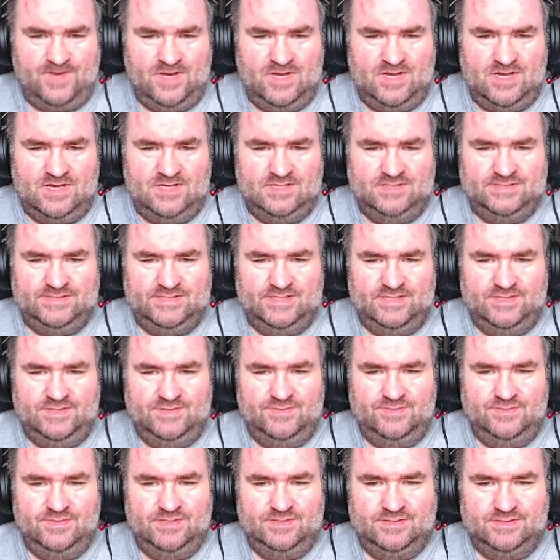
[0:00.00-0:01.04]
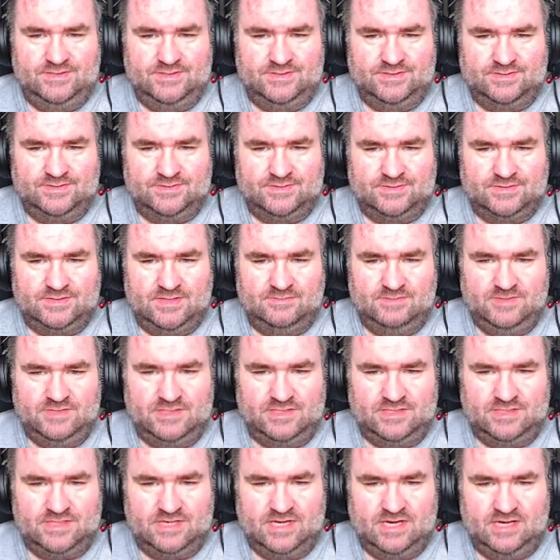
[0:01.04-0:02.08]
Also, I'm
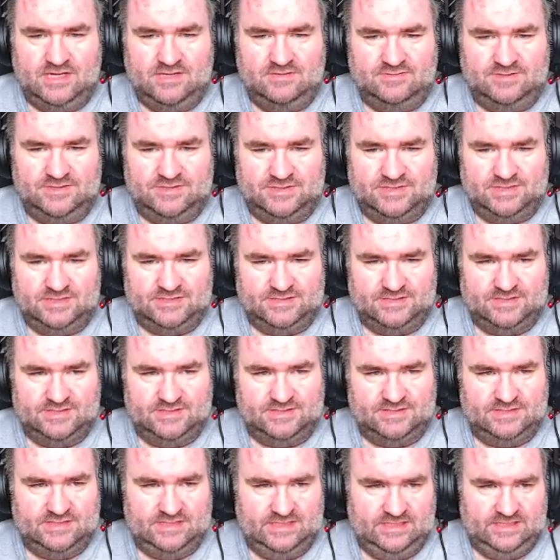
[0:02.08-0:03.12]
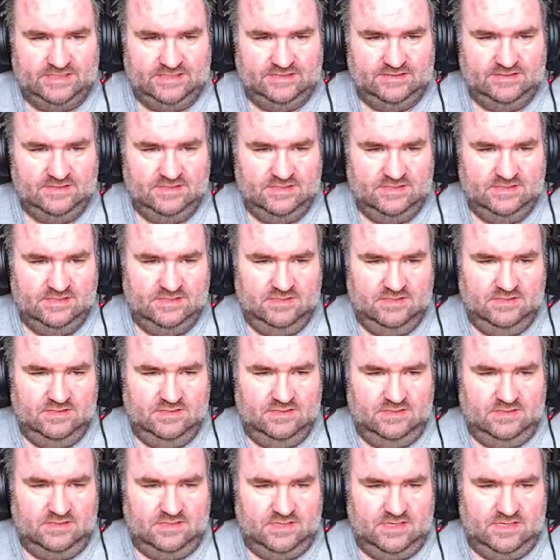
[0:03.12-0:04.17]
gonna kind of adjust this scene,
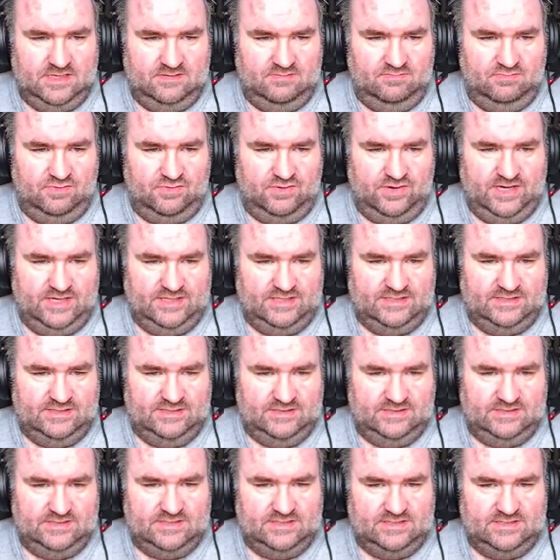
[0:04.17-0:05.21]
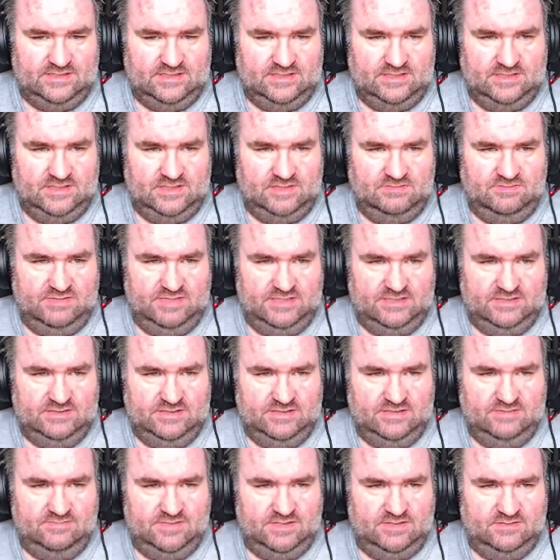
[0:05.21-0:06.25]
kind of bring this in a little bit.
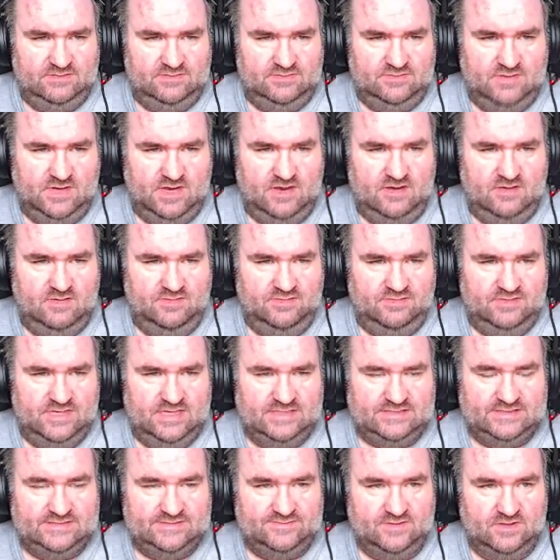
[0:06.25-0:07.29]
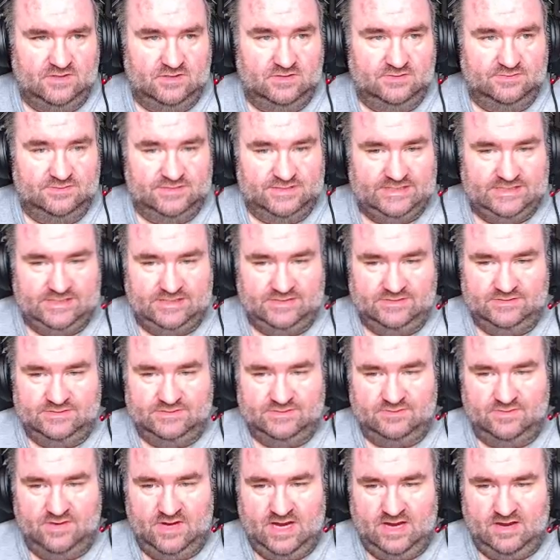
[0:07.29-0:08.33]
Oh, that's as far over as it
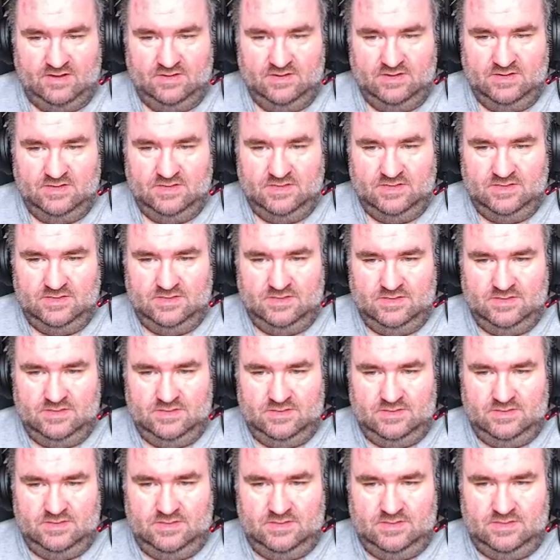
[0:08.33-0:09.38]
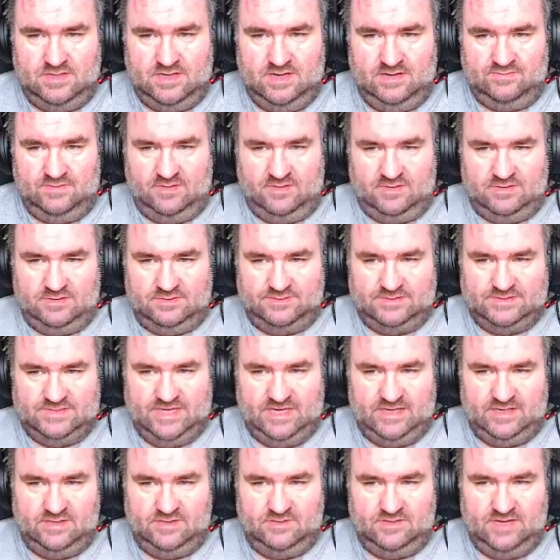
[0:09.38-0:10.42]
goes. Wow, how far over does
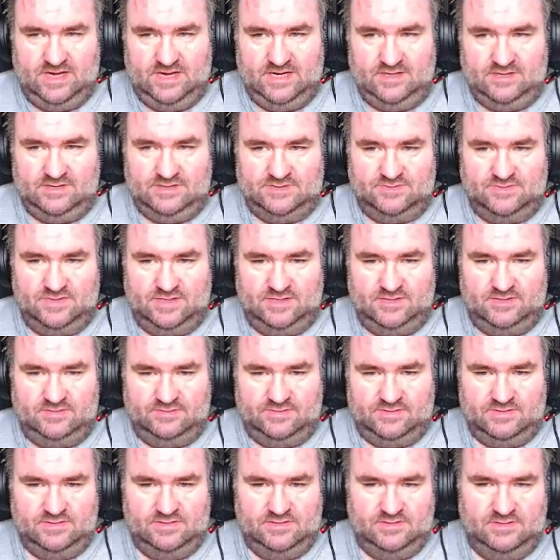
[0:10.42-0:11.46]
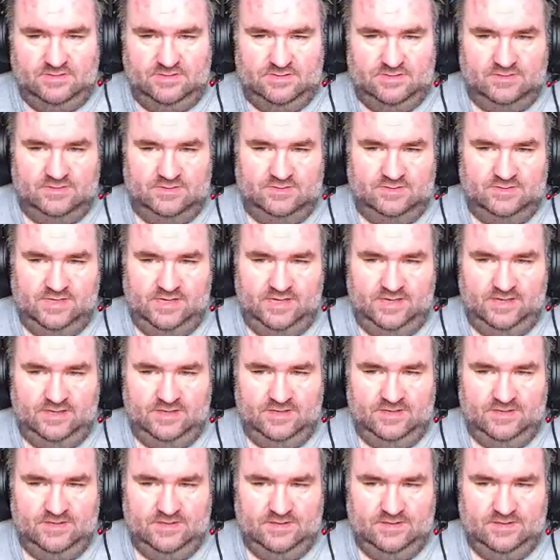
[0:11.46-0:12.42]
that go? That goes way over. Okay.